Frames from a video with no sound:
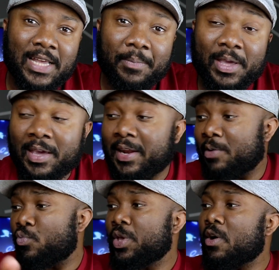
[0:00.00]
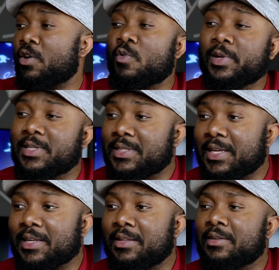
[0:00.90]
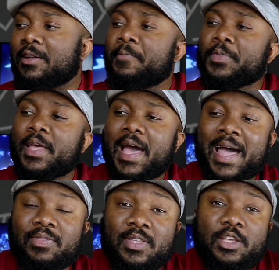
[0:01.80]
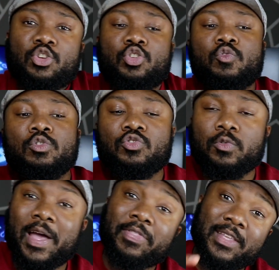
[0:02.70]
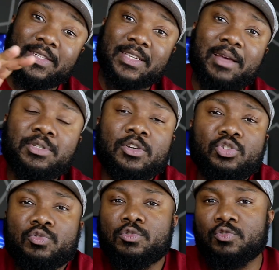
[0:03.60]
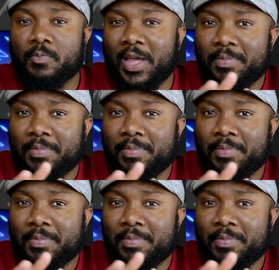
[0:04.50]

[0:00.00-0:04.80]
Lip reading: Tab A8, and we are going to take a look at the newsroom, at the Samsung newsroom.